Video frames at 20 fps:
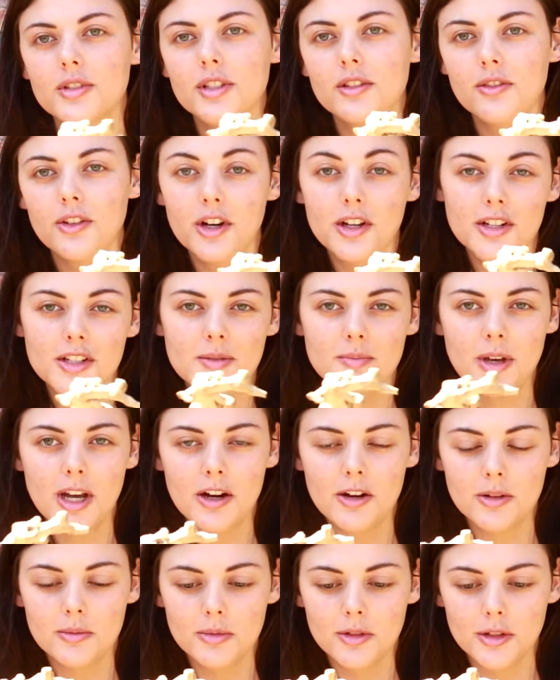Sylvana's
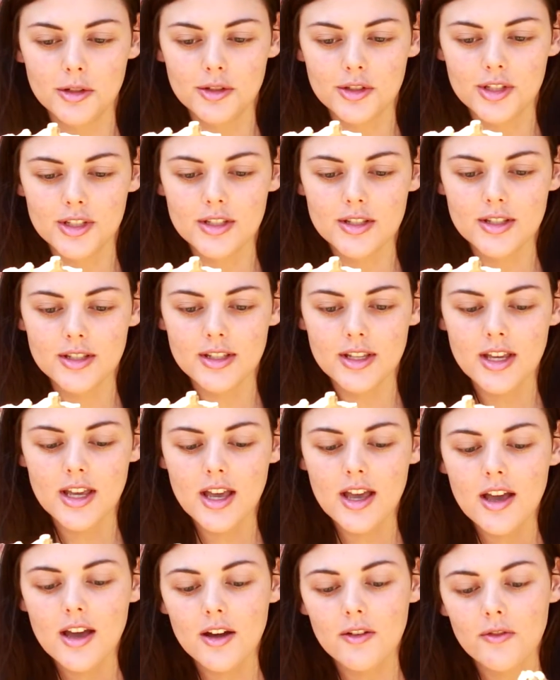Parrot Perches.
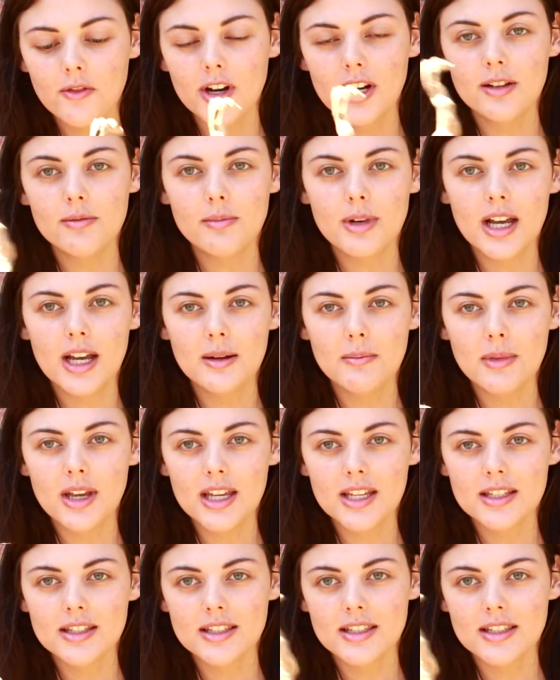A friend of mine makes